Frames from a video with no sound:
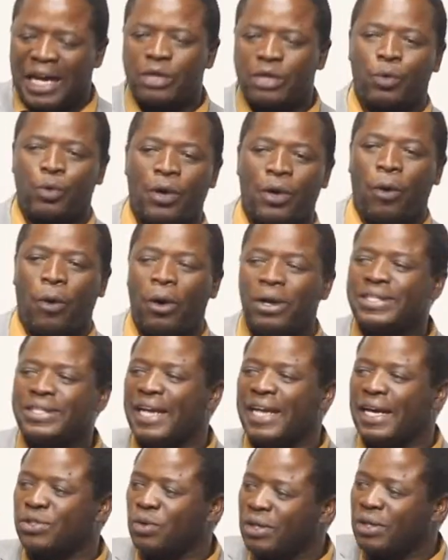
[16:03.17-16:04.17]
that way. God
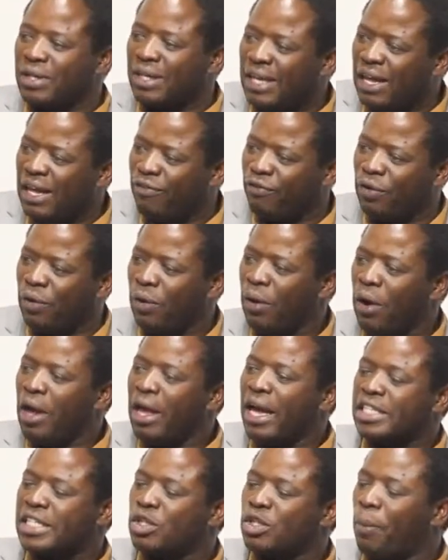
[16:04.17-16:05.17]
does not leave you,
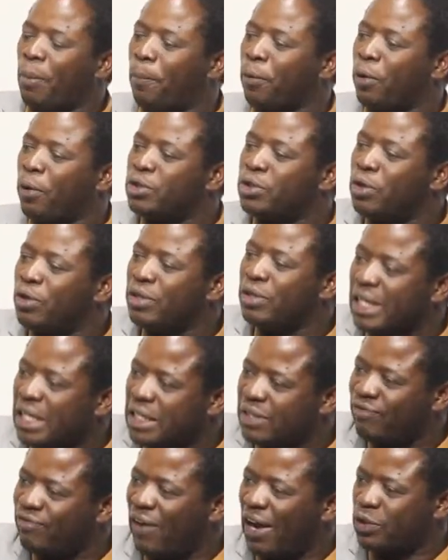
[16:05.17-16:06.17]
He has not brought you
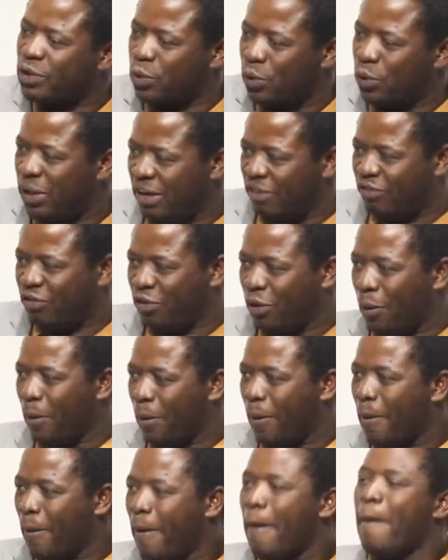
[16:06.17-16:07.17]
this far to leave you.
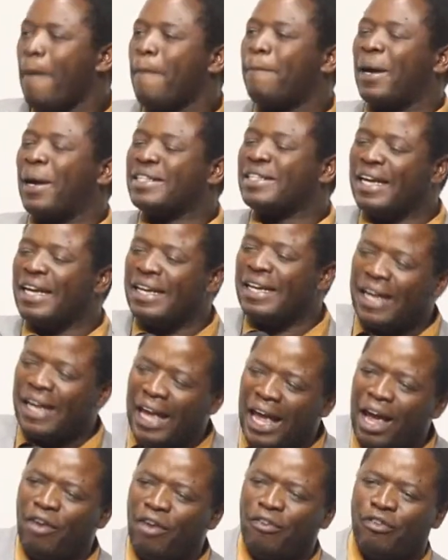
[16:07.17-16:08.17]
But in
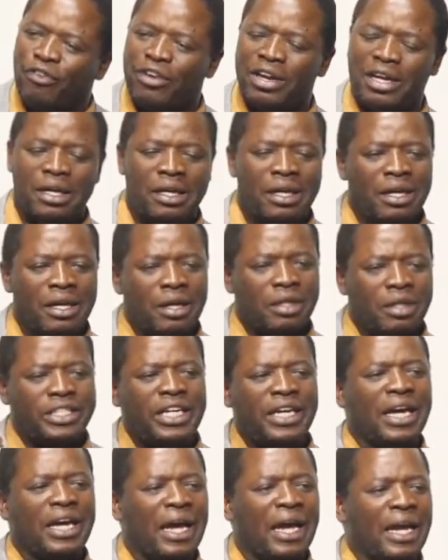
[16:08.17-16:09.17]
every
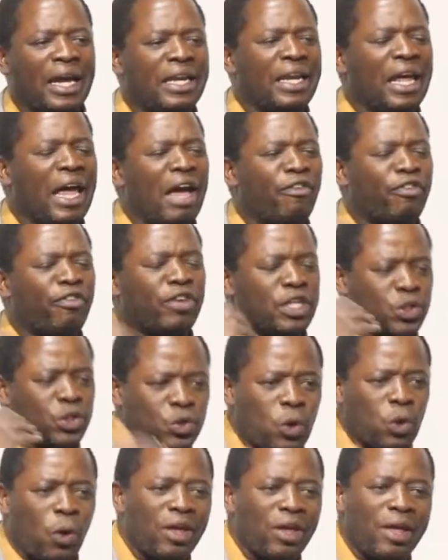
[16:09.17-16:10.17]
tear, in every
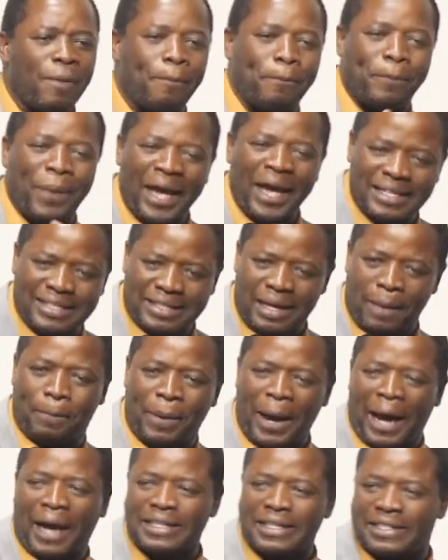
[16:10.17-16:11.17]
sorrow, He bears a
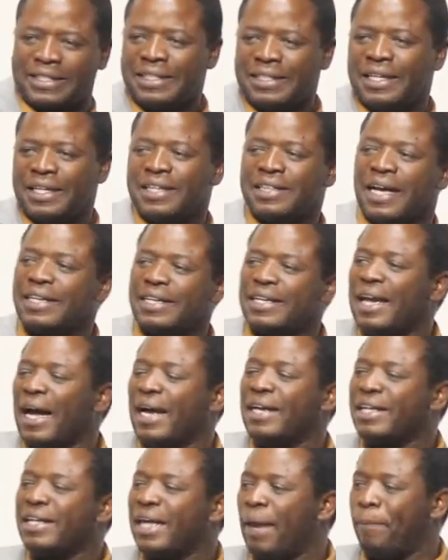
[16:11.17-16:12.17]
part that
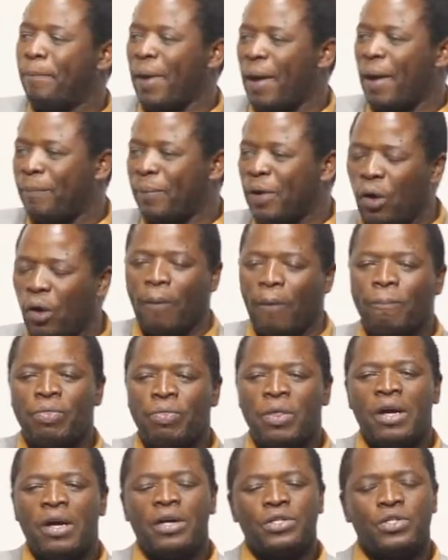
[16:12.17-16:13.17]
none can bear below.
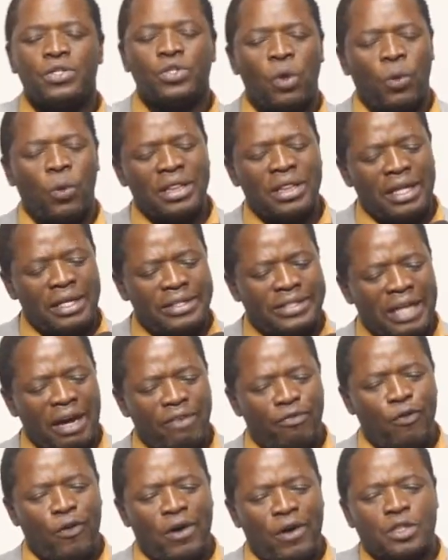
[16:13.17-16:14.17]
So when the
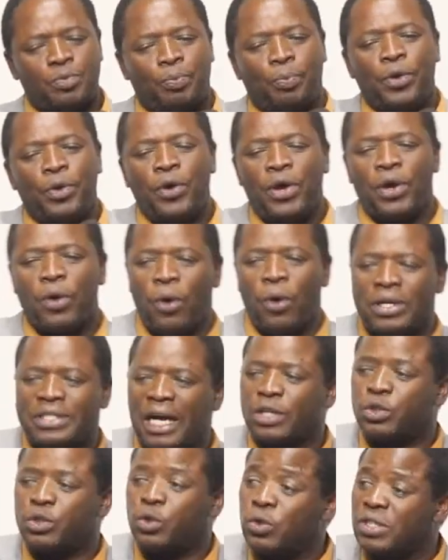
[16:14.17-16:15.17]
devil was spewing
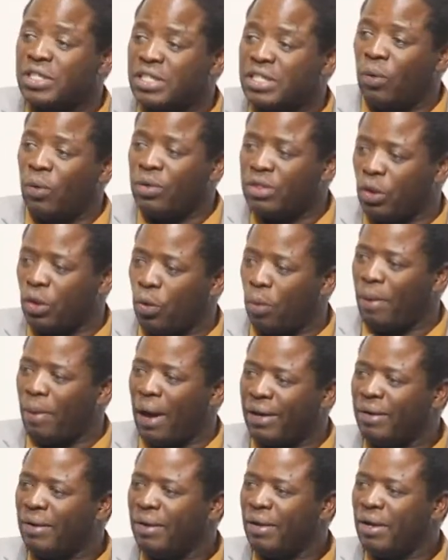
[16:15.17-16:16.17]
water to drown the
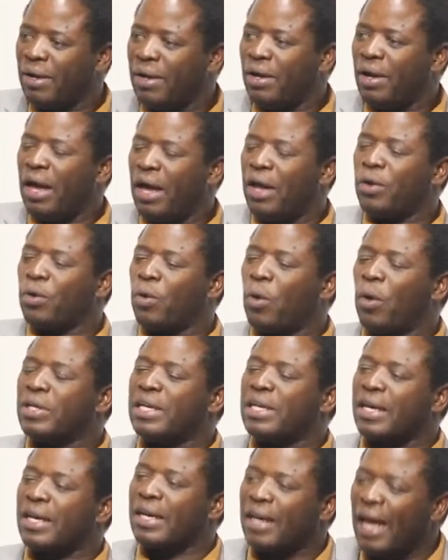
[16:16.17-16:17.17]
woman, and
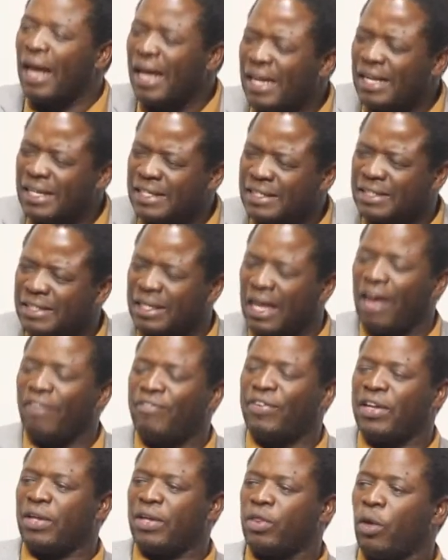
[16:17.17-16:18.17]
God raised, gave
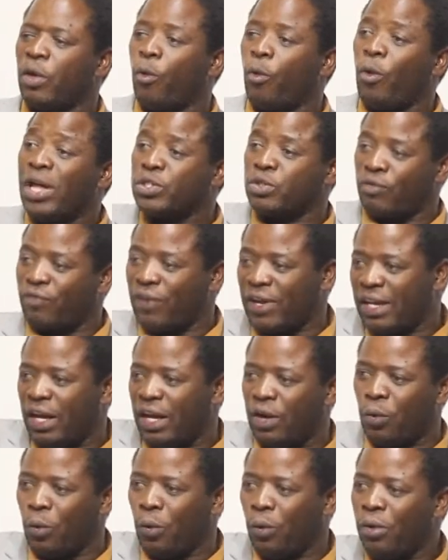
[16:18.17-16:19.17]
her the wings of an
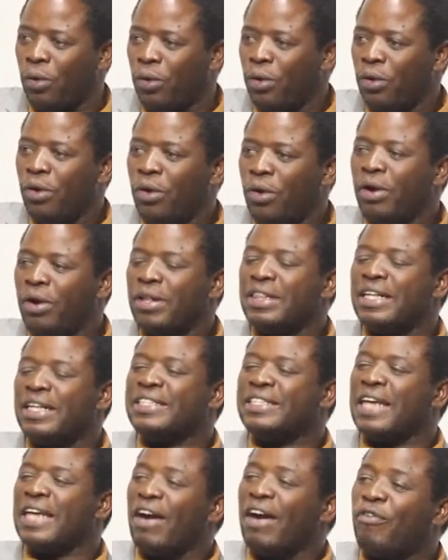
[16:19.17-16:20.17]
eagle, the
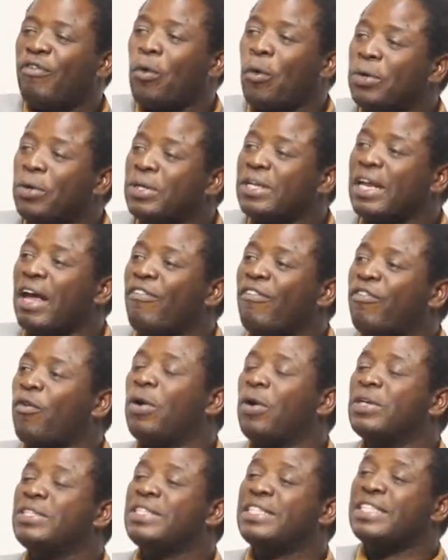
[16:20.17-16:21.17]
devil could have
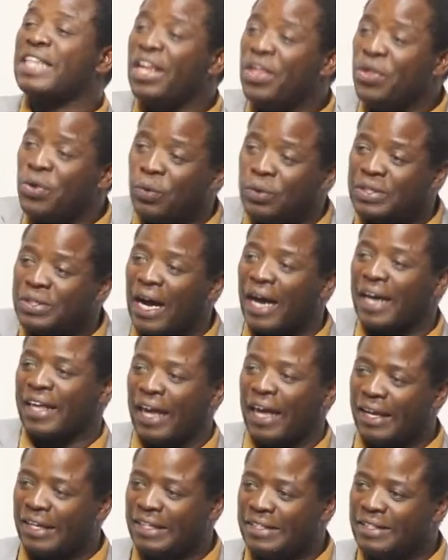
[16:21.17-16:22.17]
continued
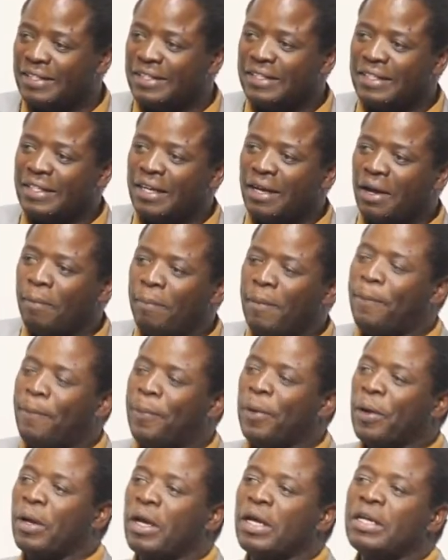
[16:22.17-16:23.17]
again
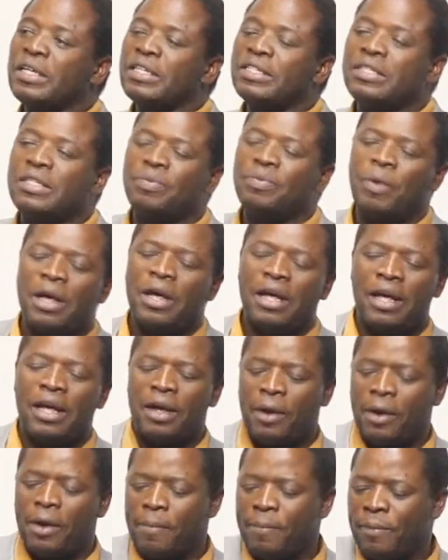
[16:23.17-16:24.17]
maybe eh,
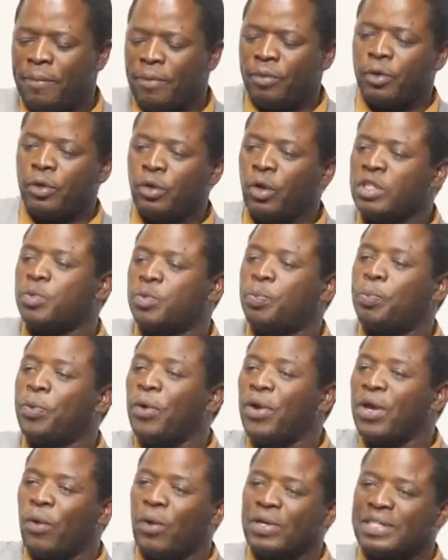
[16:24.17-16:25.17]
eh, not
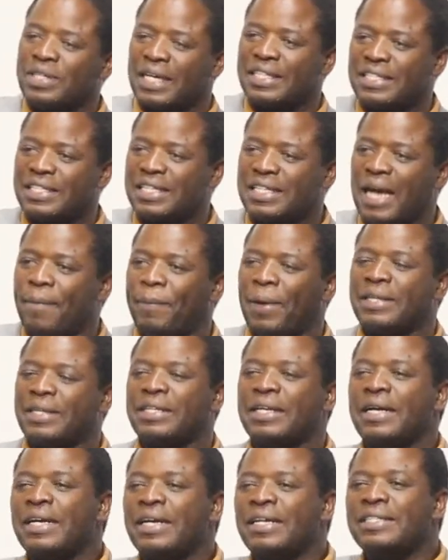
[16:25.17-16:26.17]
spewing water this time, but
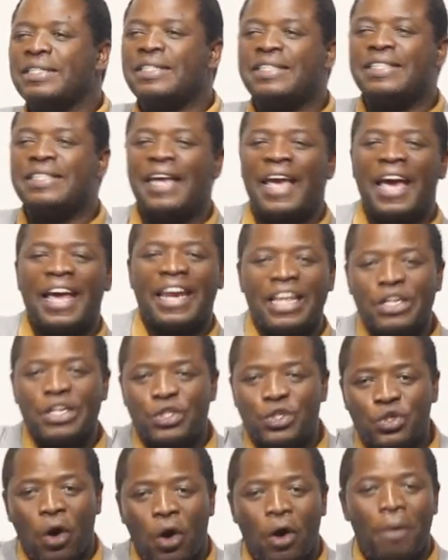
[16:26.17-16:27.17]
steering
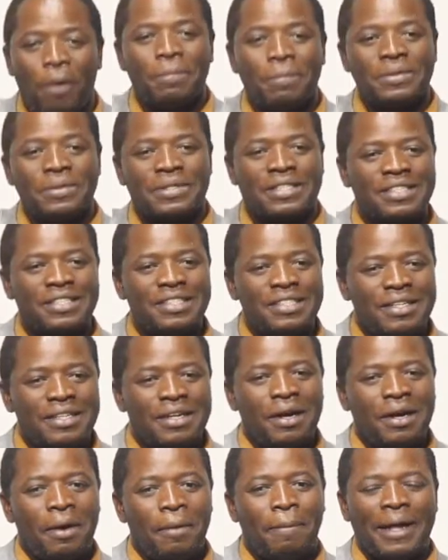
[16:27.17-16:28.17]
storms.
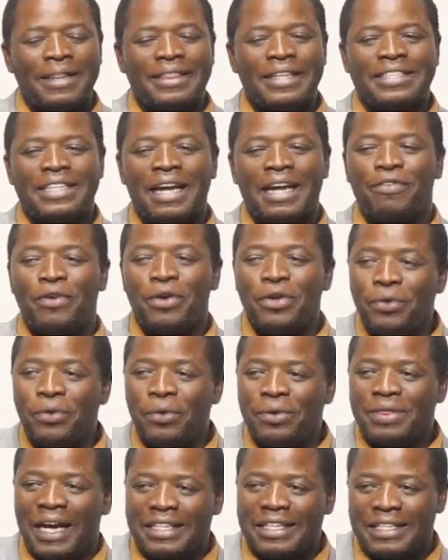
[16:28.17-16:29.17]
But the devil
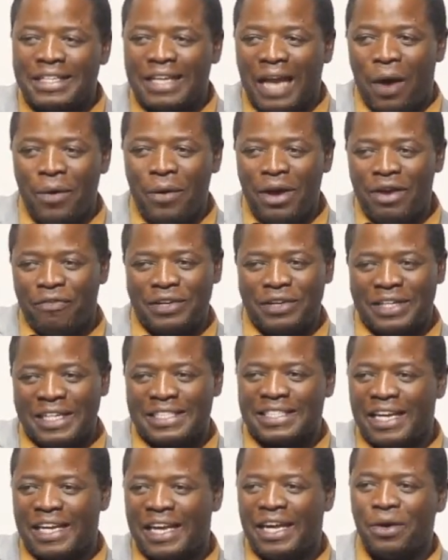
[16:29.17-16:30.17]
knew that now if it
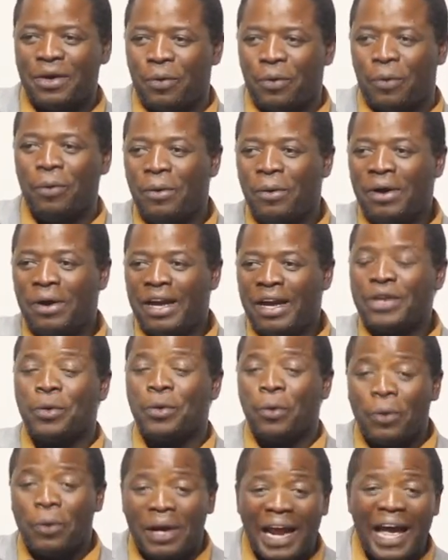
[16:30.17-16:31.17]
is equal, it
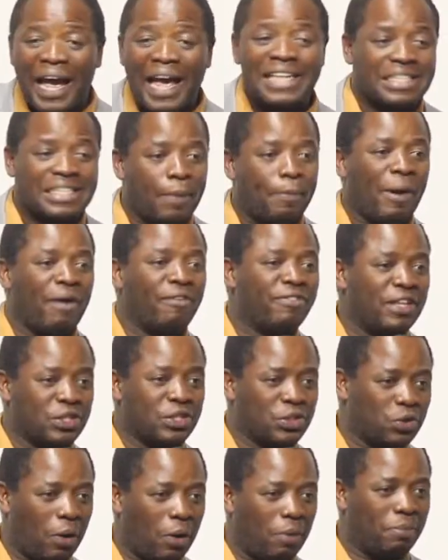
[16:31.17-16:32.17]
will rise above the
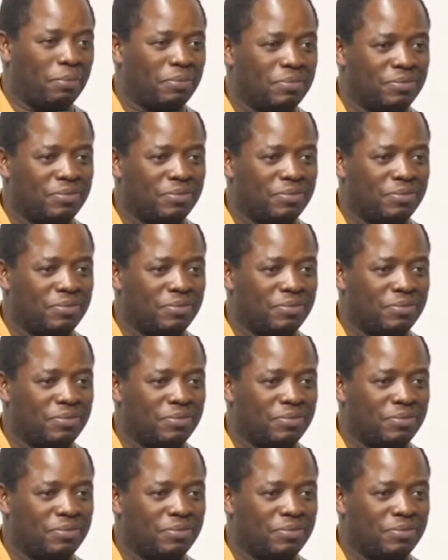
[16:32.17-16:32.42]
storm.